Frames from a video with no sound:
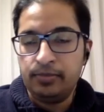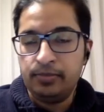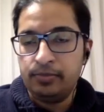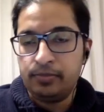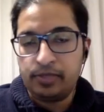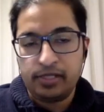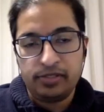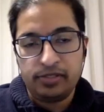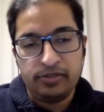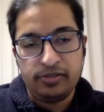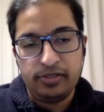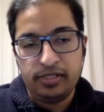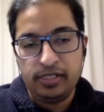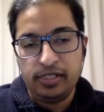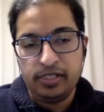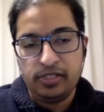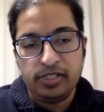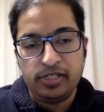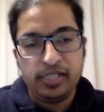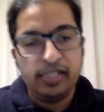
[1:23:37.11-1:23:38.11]

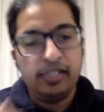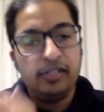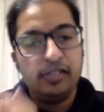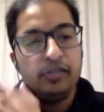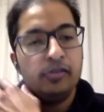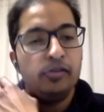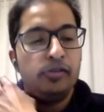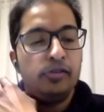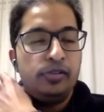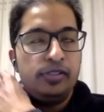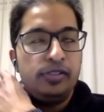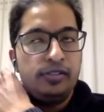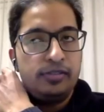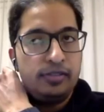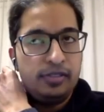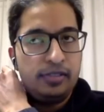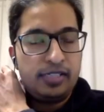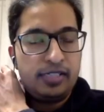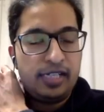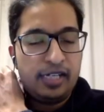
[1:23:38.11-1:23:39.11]
prestige, ego is
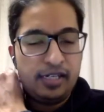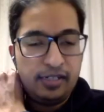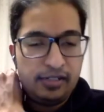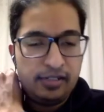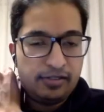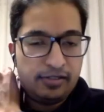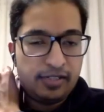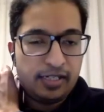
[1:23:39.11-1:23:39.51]
tarnished.